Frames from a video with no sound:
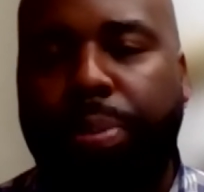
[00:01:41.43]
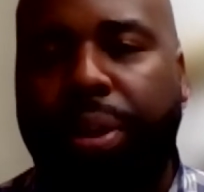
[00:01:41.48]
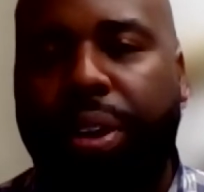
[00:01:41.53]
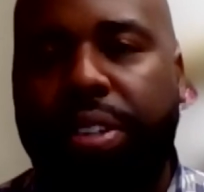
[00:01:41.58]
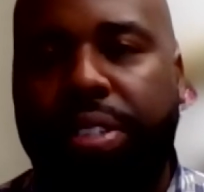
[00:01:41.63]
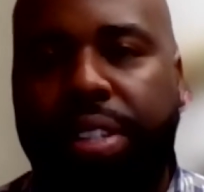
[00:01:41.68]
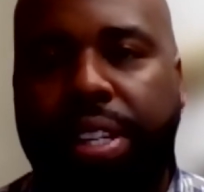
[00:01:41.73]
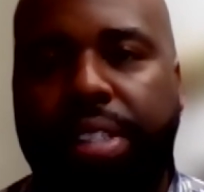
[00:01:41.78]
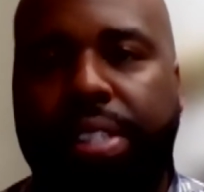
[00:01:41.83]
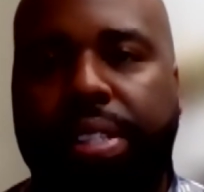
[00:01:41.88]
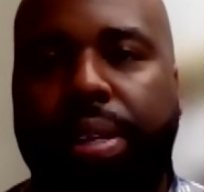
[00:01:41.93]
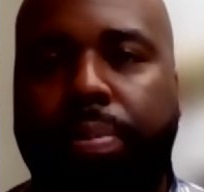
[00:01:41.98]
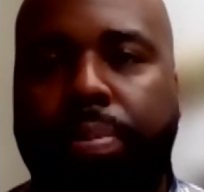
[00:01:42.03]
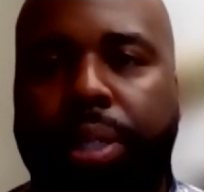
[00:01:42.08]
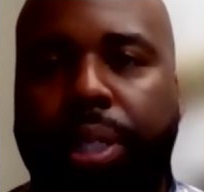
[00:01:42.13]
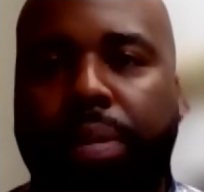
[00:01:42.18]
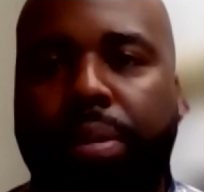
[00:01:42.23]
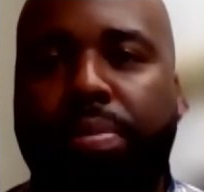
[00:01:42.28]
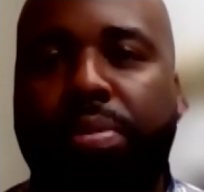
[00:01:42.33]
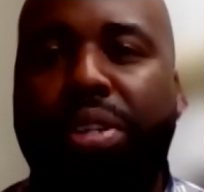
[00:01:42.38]
experiencing
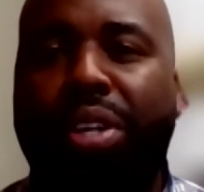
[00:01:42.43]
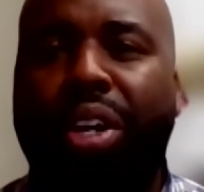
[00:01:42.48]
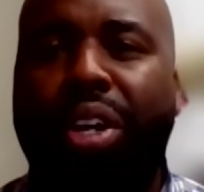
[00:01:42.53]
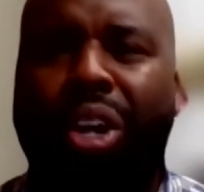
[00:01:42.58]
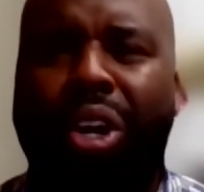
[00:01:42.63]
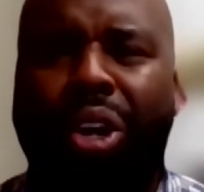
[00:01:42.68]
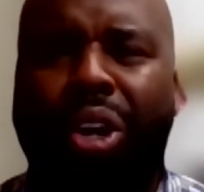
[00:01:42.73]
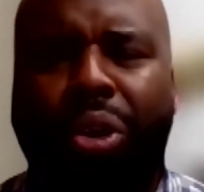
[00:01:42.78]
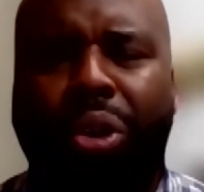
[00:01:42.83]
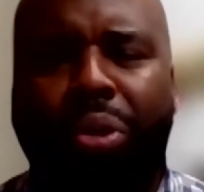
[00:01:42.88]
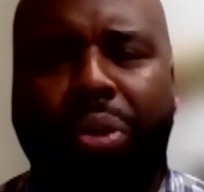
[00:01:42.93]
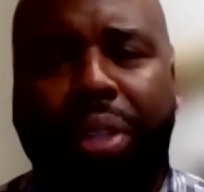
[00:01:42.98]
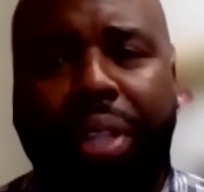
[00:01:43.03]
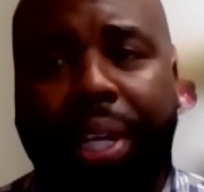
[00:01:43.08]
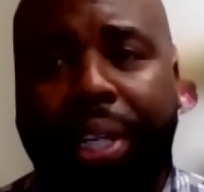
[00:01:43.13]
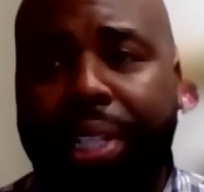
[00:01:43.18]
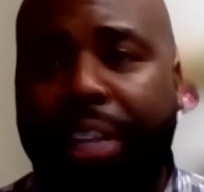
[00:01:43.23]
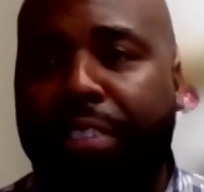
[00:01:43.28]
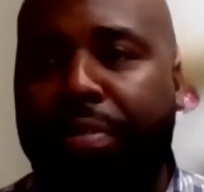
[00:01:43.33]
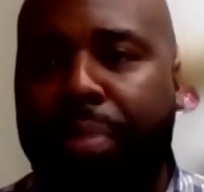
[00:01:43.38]
symptoms, who
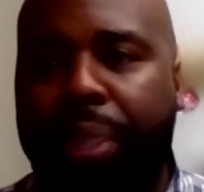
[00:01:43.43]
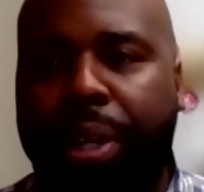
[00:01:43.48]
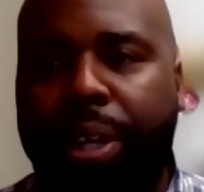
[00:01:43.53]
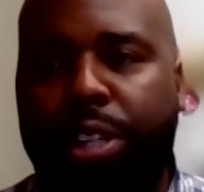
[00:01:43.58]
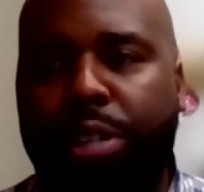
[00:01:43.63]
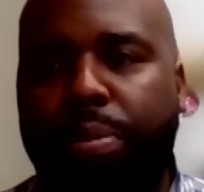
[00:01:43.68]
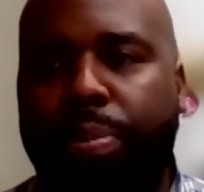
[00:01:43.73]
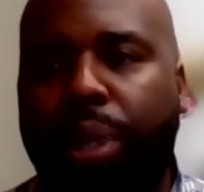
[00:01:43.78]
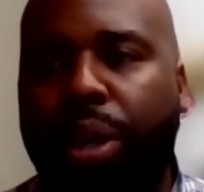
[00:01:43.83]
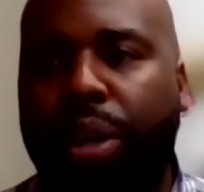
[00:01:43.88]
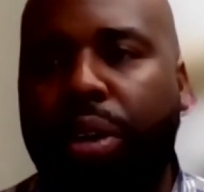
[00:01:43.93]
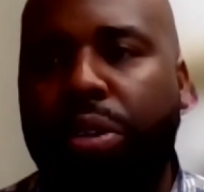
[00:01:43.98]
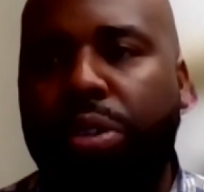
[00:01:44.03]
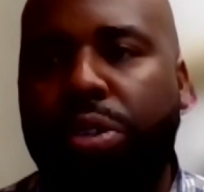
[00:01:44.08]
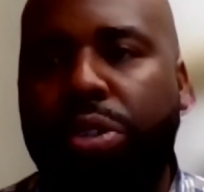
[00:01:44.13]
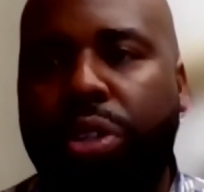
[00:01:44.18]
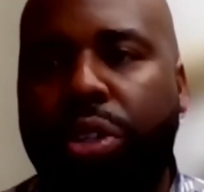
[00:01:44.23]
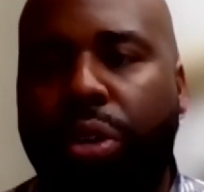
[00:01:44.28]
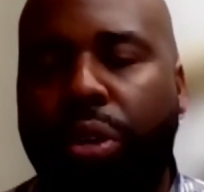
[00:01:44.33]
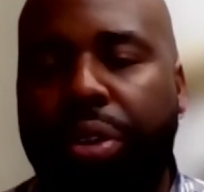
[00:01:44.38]
think they've been
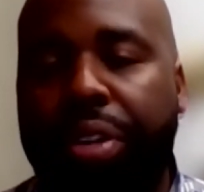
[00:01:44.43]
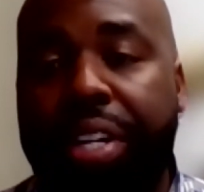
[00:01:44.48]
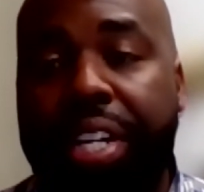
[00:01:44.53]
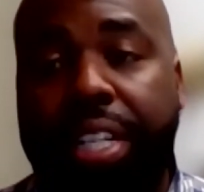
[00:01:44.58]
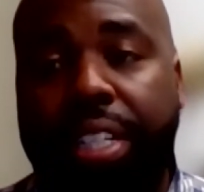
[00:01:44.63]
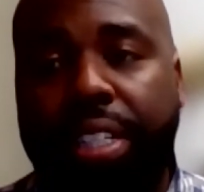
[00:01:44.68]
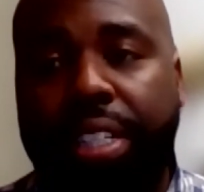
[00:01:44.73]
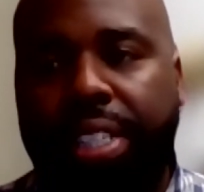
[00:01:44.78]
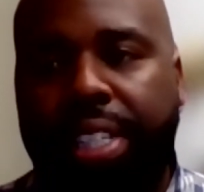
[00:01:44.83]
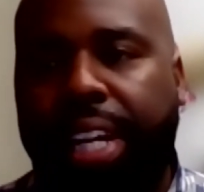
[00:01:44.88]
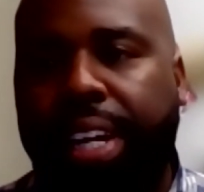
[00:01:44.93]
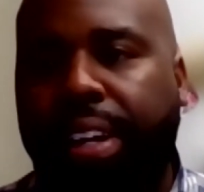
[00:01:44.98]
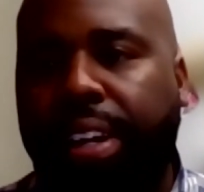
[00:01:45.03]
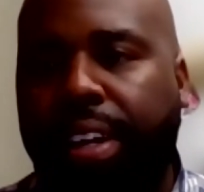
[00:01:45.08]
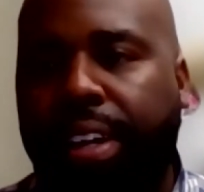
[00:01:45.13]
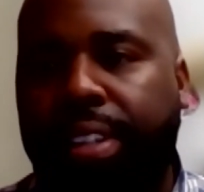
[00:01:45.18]
exposed or need to take